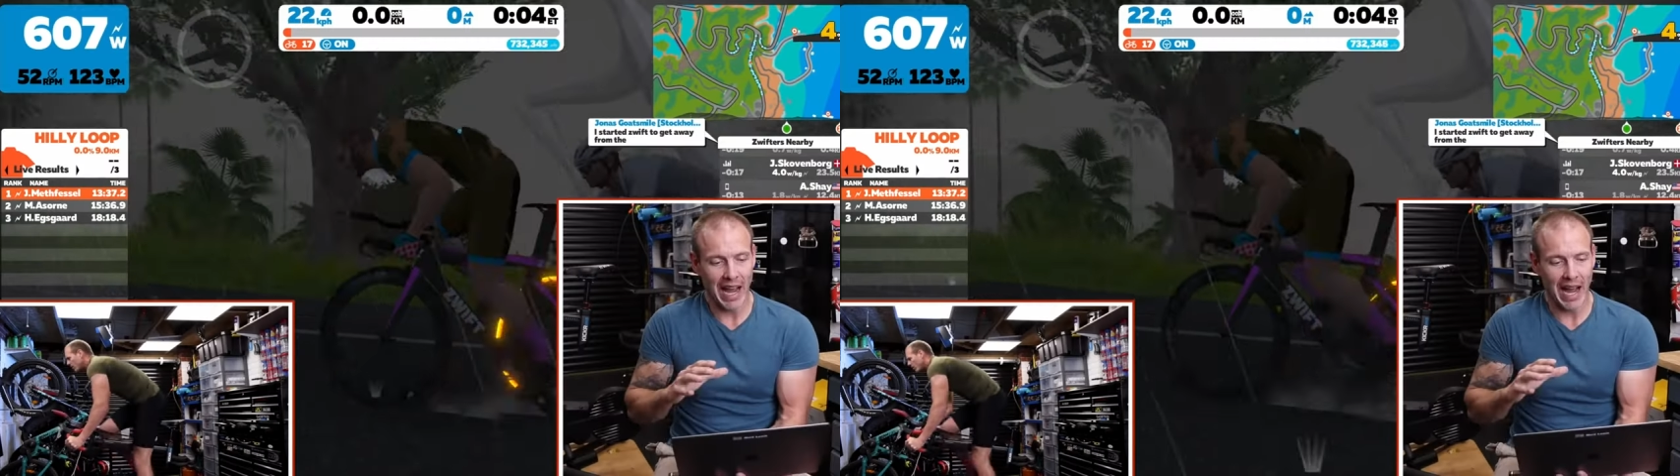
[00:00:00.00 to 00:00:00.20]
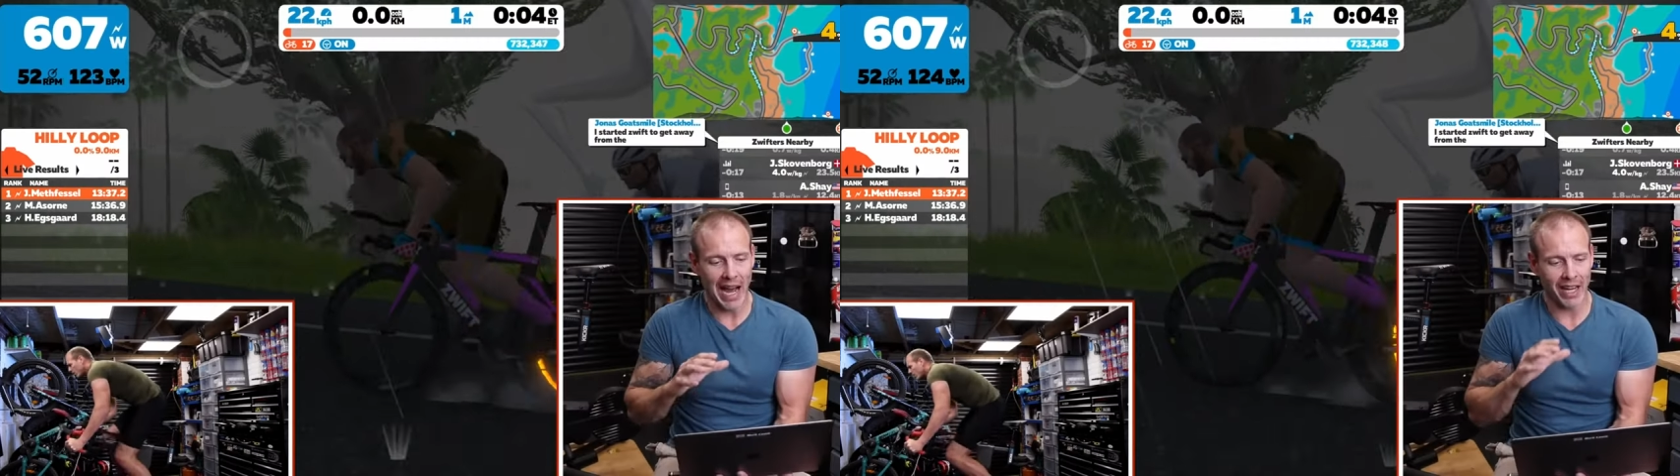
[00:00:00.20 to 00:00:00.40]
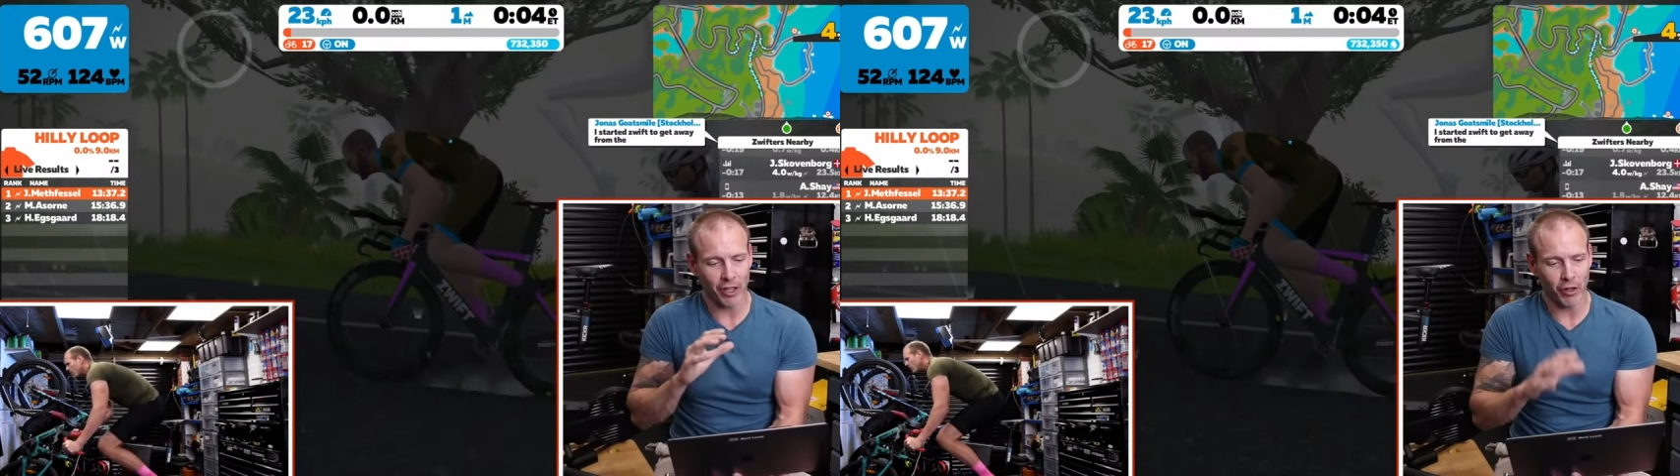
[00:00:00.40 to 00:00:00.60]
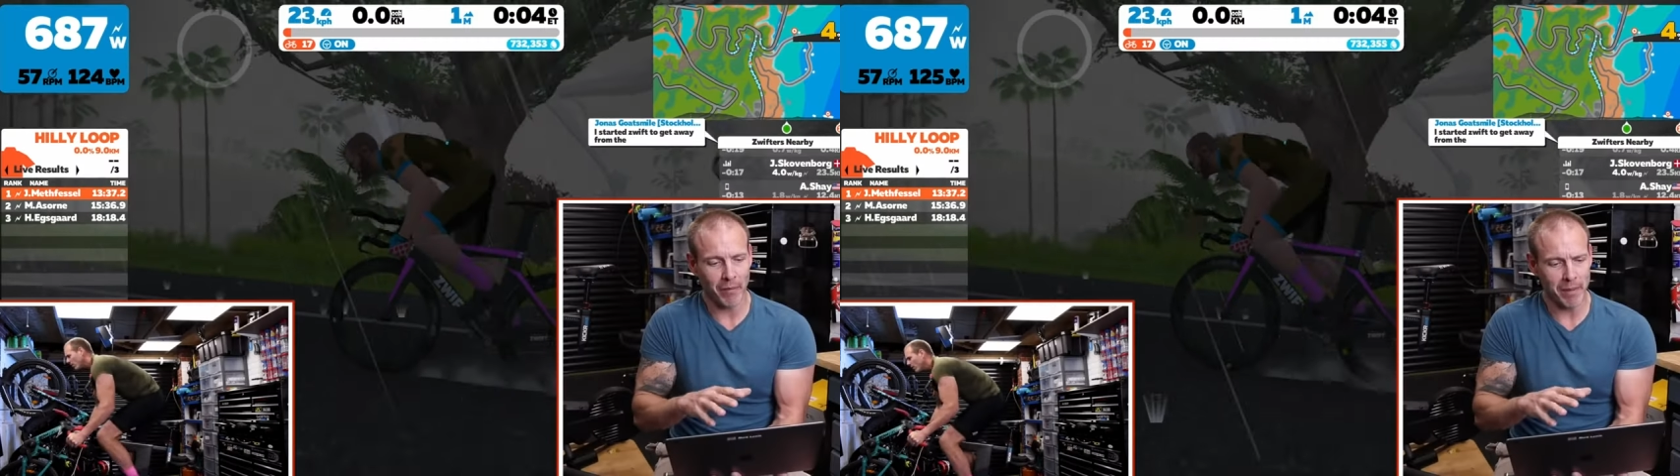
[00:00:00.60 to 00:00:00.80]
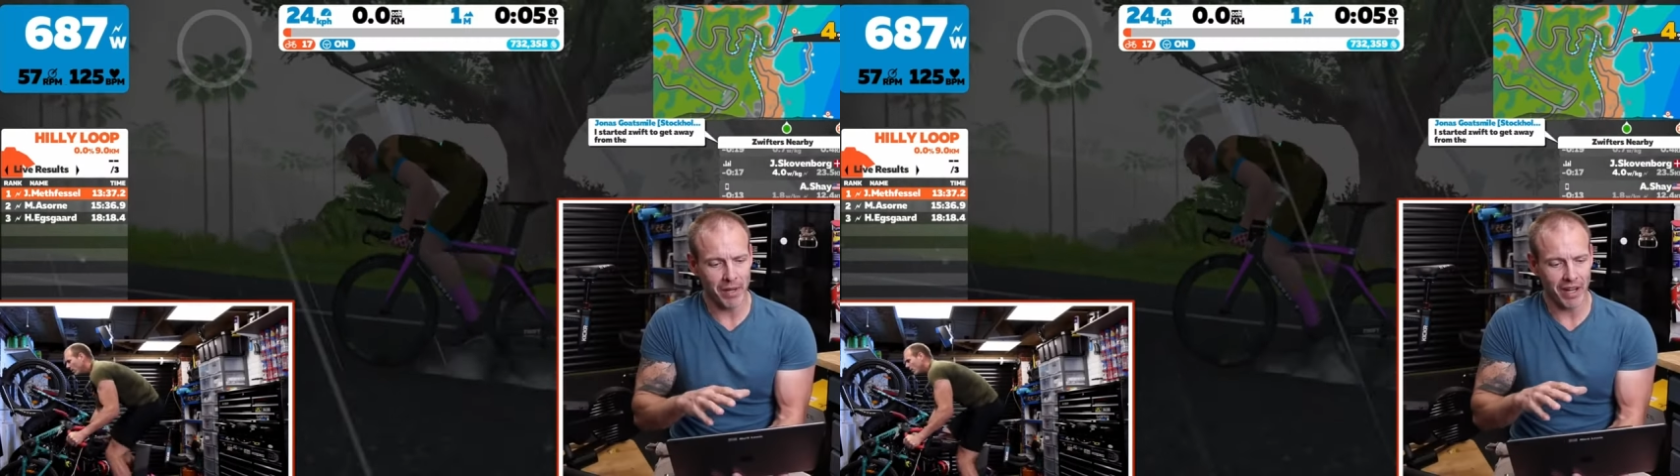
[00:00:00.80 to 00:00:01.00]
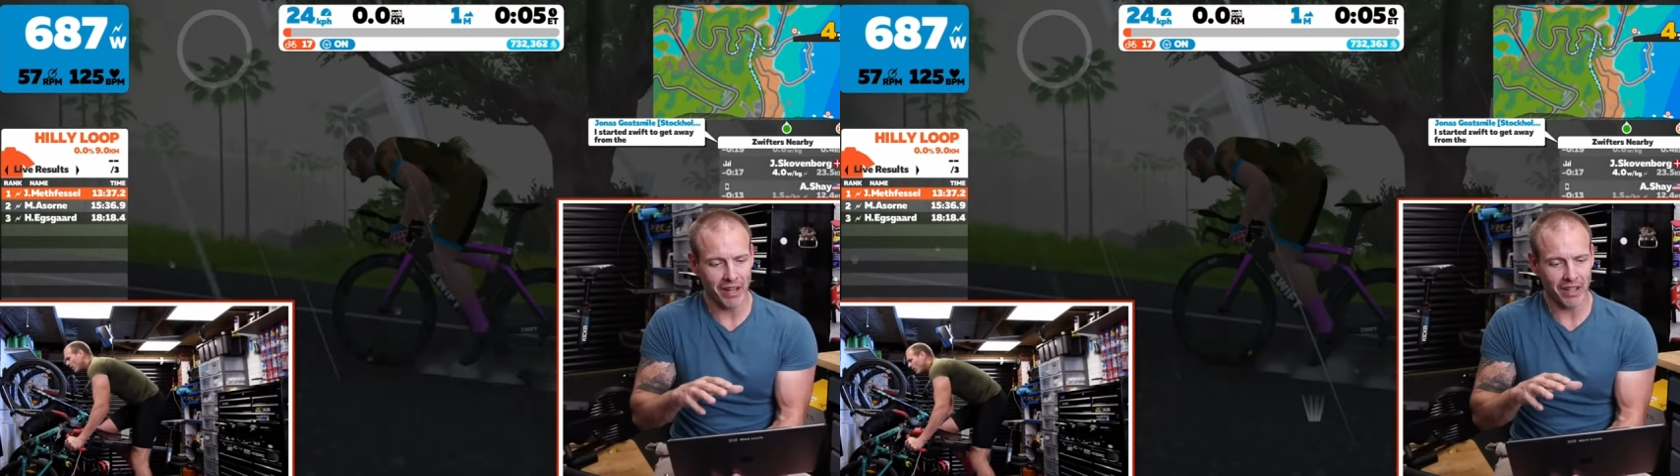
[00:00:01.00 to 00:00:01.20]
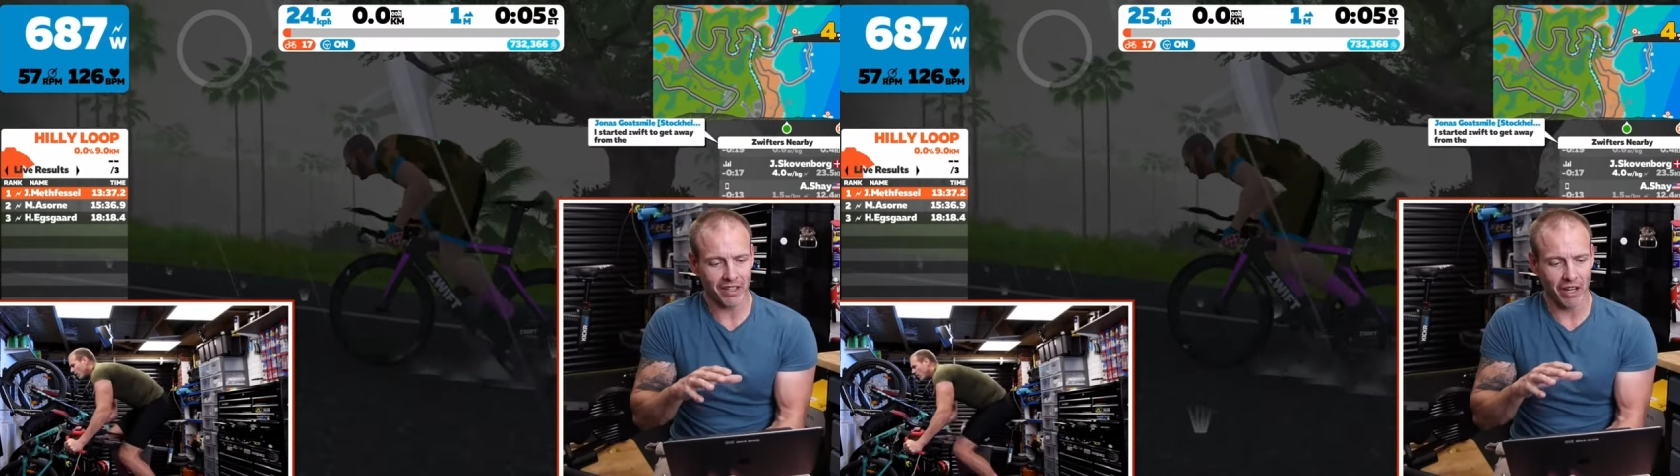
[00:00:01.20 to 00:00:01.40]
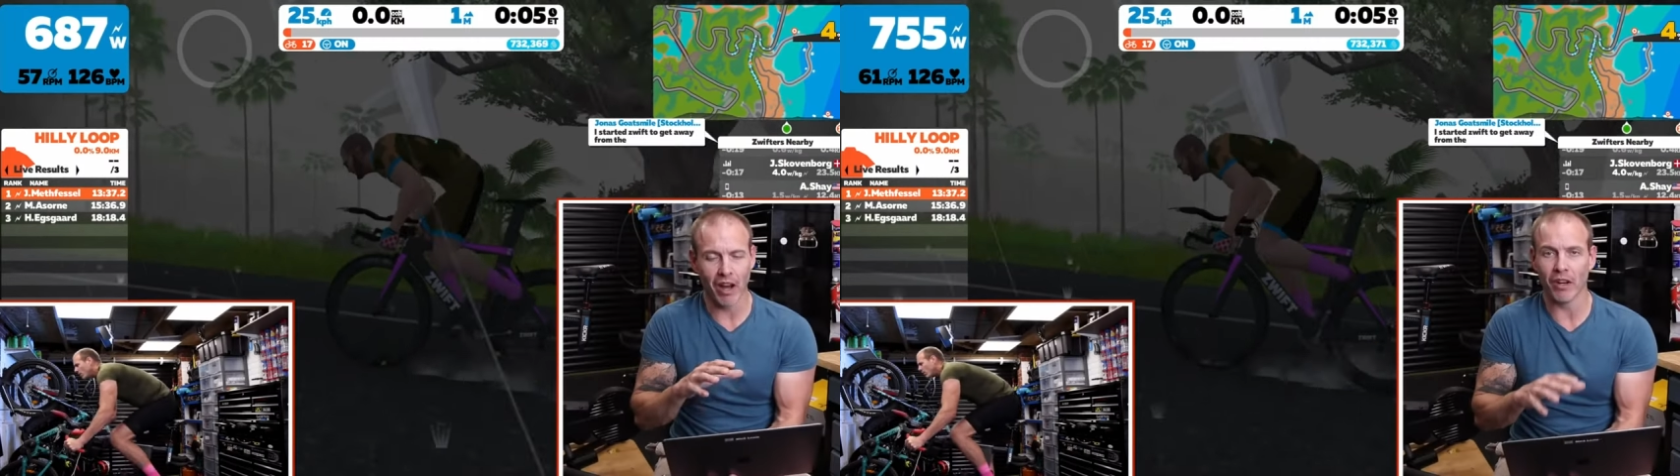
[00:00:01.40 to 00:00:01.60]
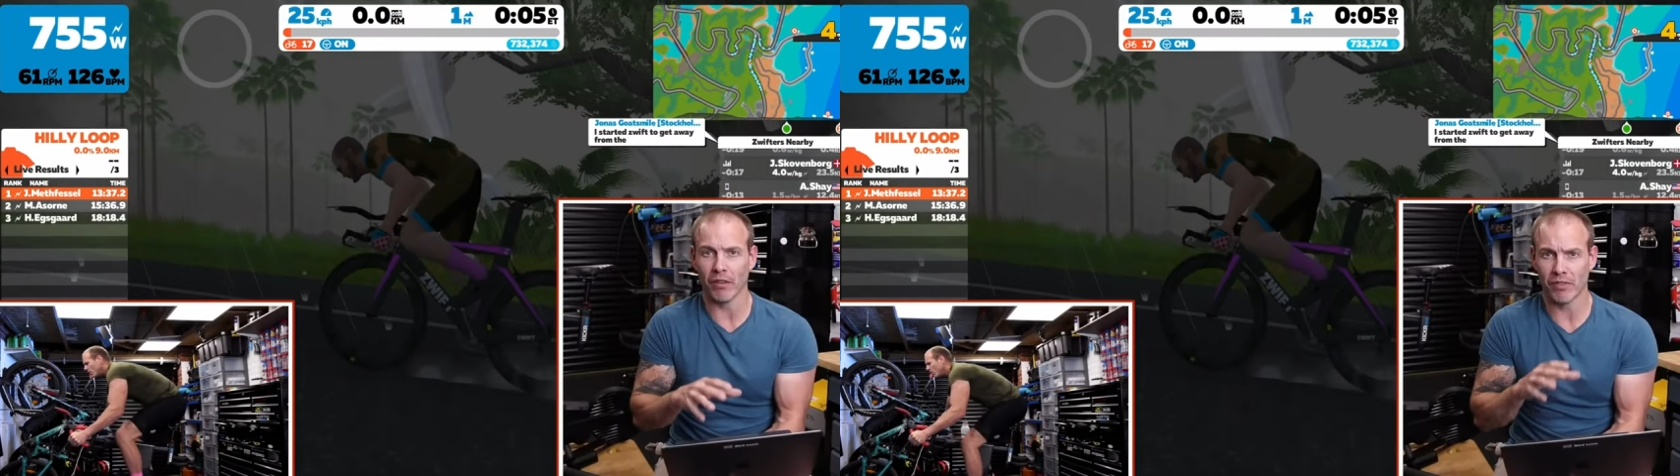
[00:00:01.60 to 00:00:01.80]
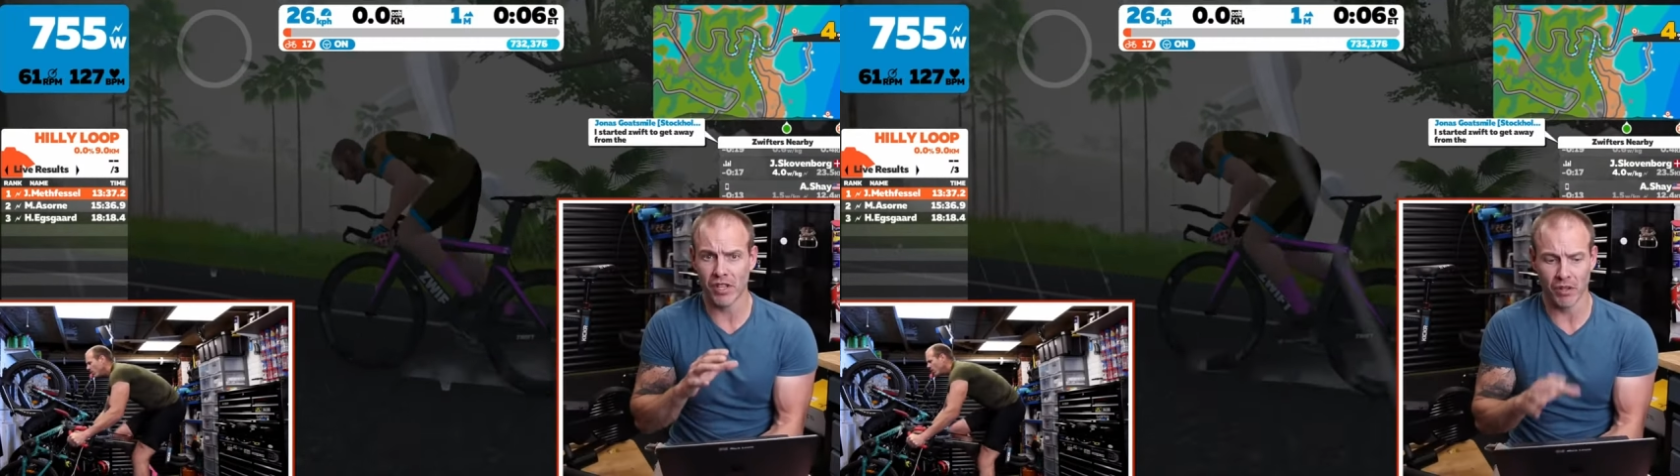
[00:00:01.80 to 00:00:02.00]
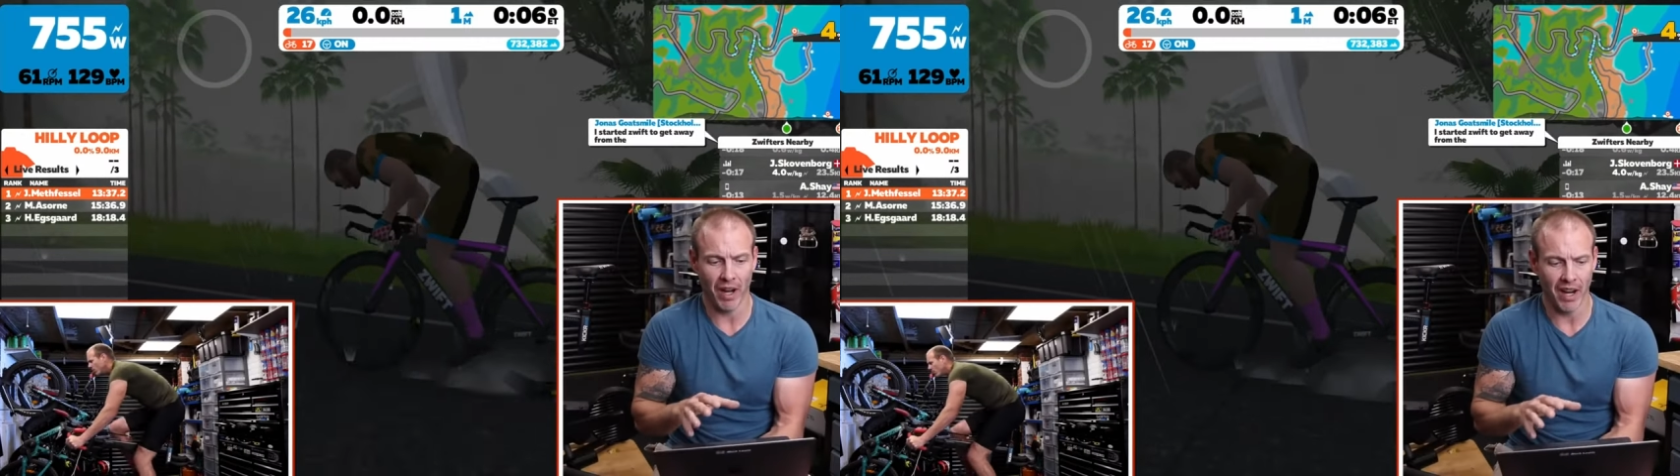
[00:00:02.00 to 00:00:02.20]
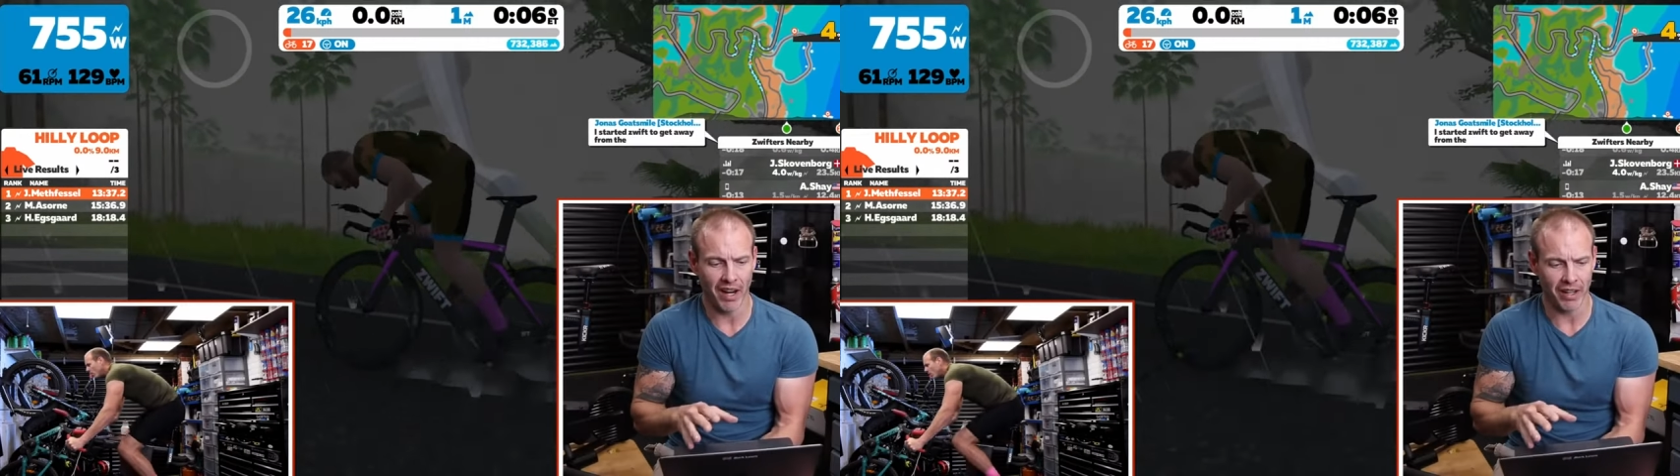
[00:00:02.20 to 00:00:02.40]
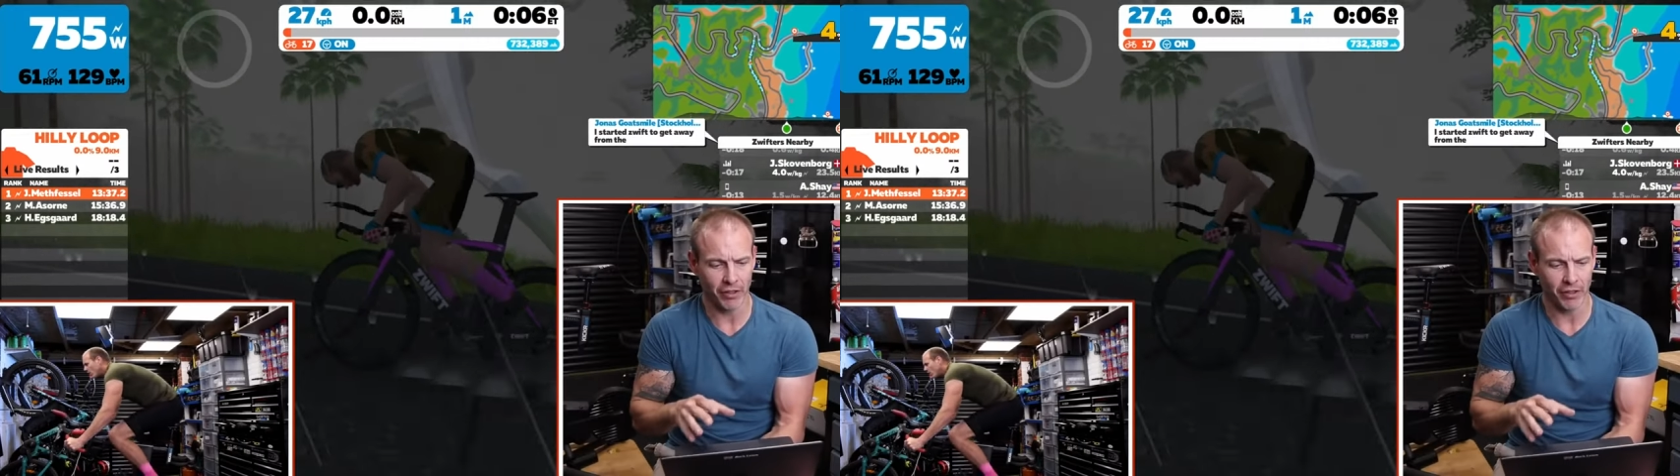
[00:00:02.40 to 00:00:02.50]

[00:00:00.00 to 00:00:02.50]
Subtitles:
Now, Mark steamed out of the blocks up to